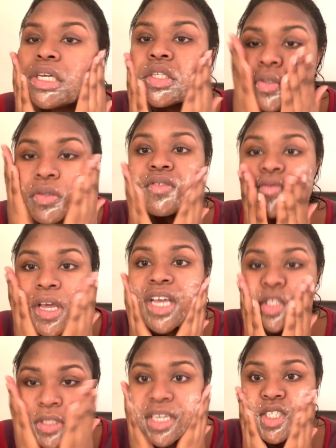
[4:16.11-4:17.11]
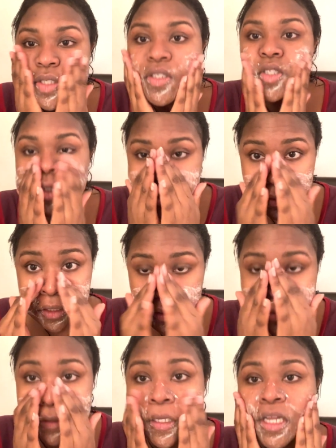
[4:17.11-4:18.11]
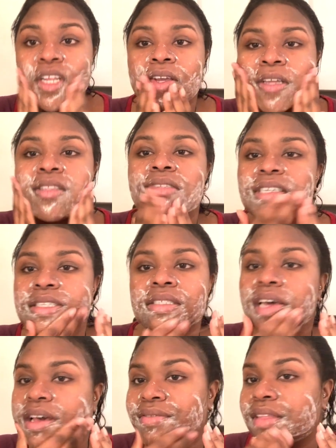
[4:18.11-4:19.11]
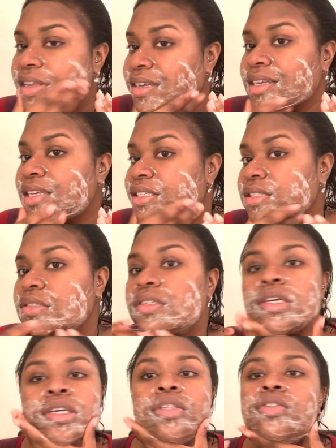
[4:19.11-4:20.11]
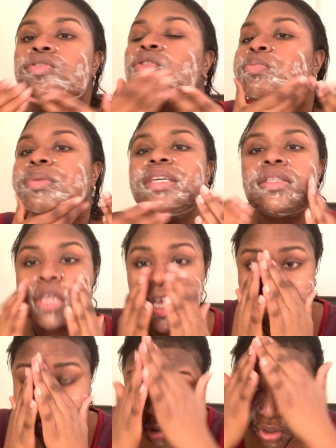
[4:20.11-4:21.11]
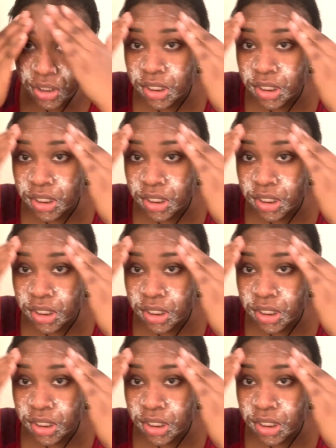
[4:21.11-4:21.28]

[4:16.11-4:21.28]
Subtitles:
So as you guys can see is that it does have that nice soapy texture.